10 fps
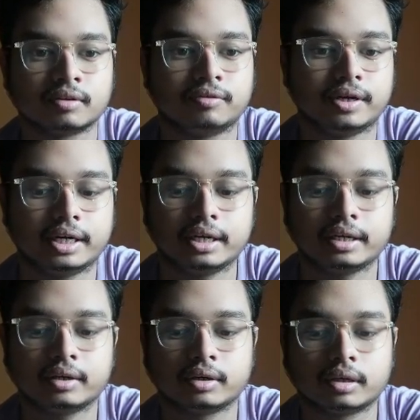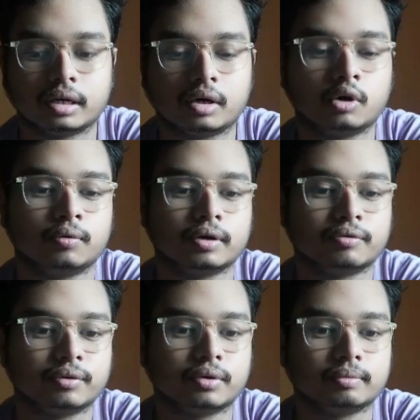very
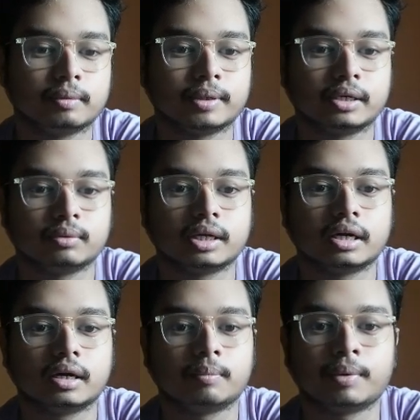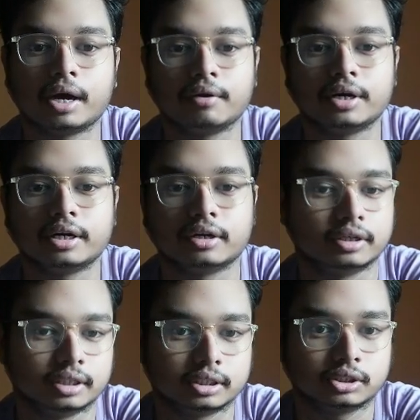overview of the particular priority
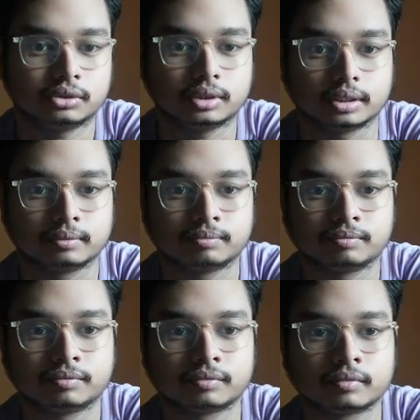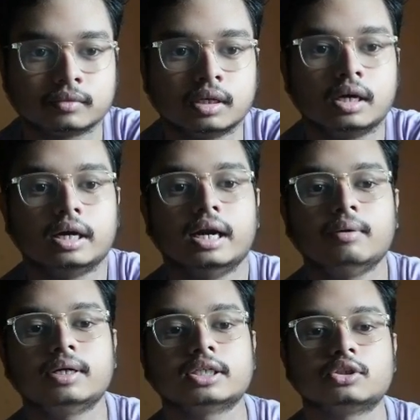orders. Okay,
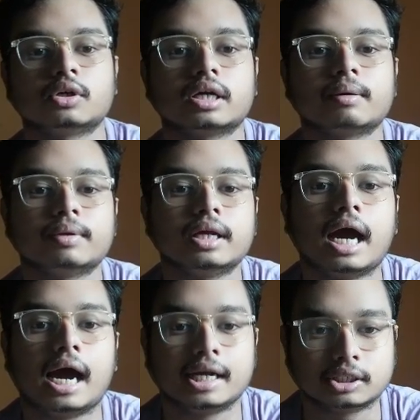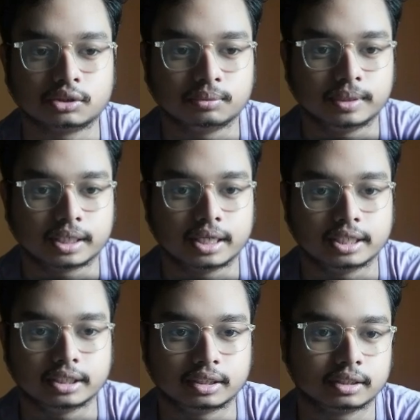now let us talking about the RS
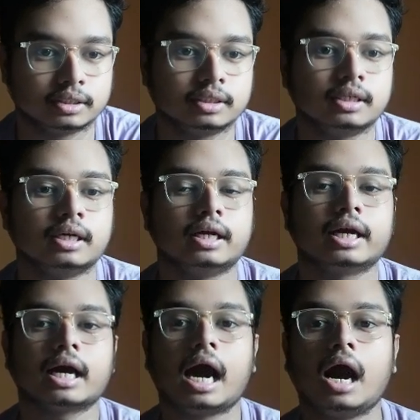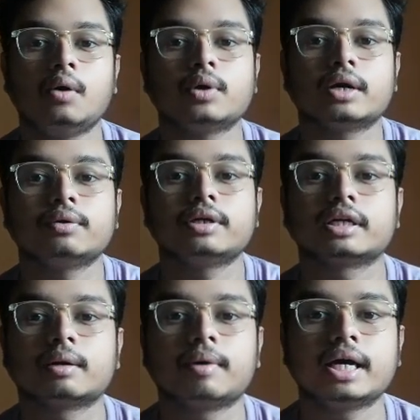nomenclature. Now how can we
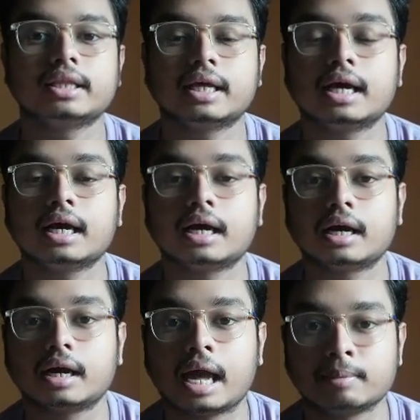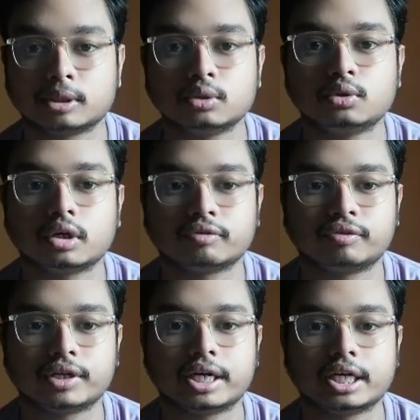determine the absolute
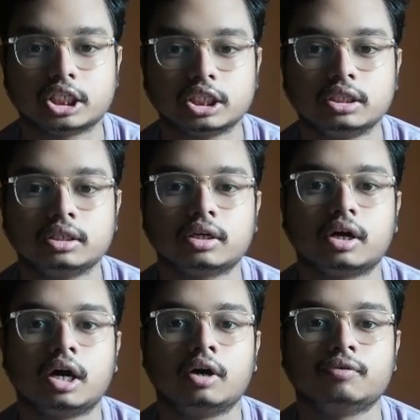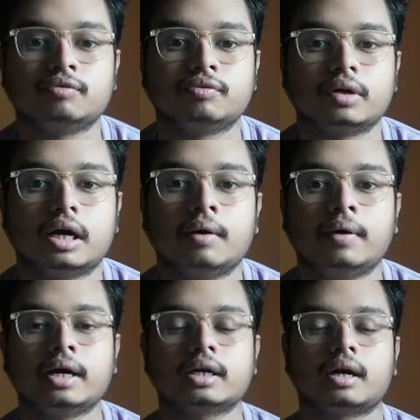configuration of
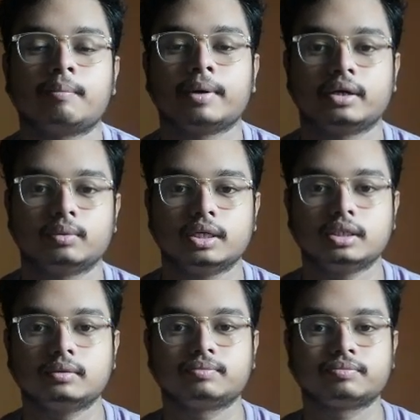our particular